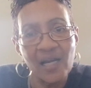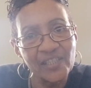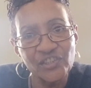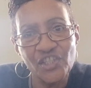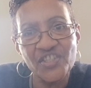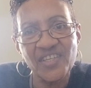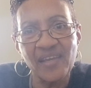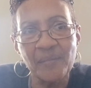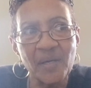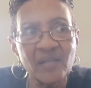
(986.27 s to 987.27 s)
it just
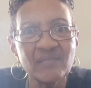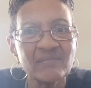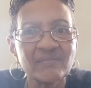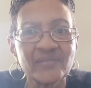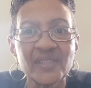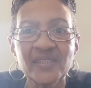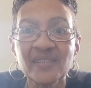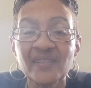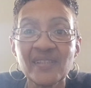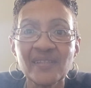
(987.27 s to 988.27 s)
came out
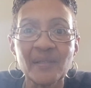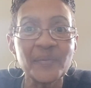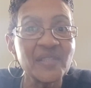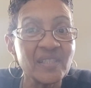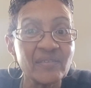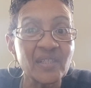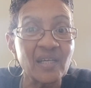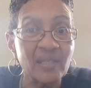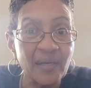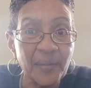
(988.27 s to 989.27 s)
recently. I've been hearing
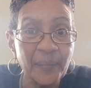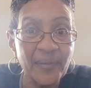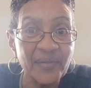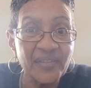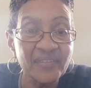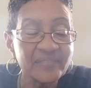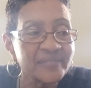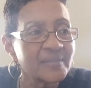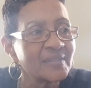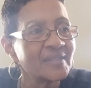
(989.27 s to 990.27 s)
a lot about it.
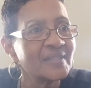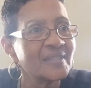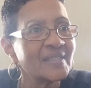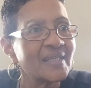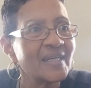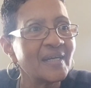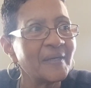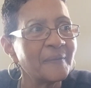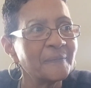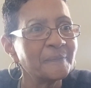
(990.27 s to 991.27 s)

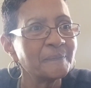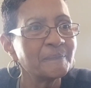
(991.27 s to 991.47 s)
Um,